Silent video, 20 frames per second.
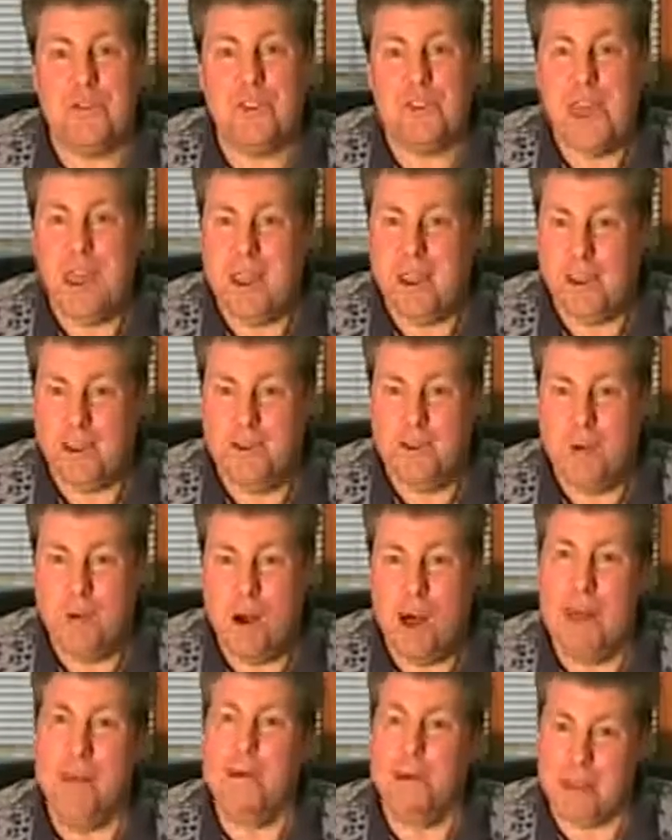sale at
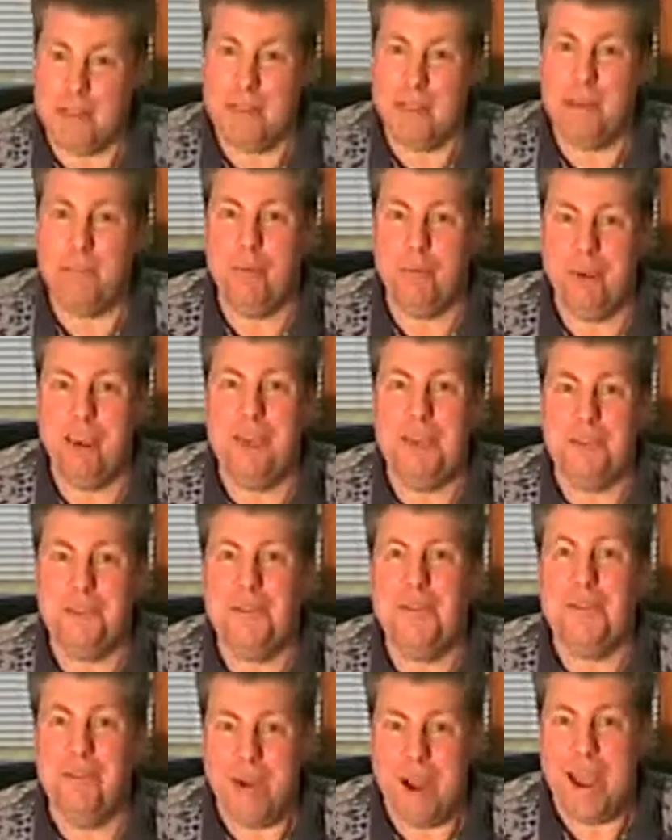$200 at the
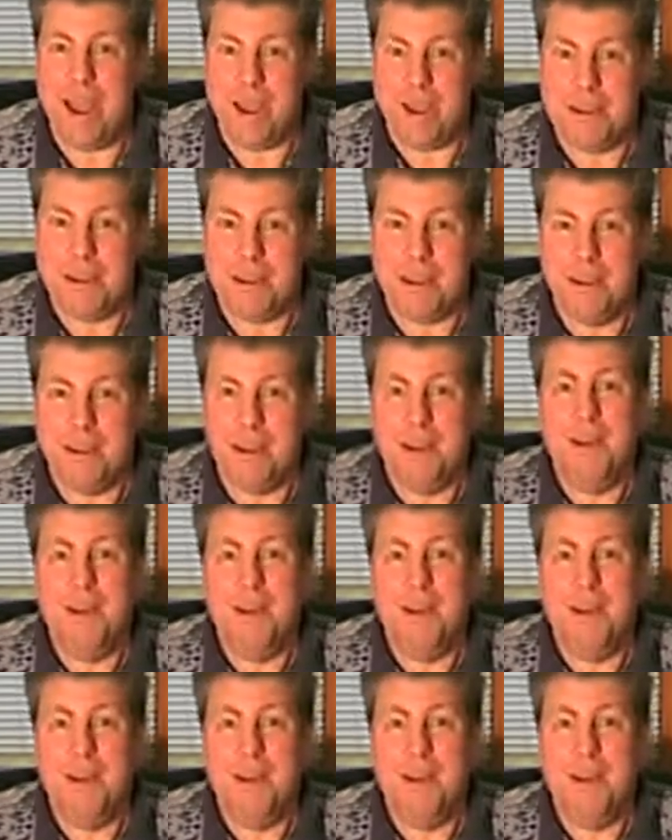appraised price.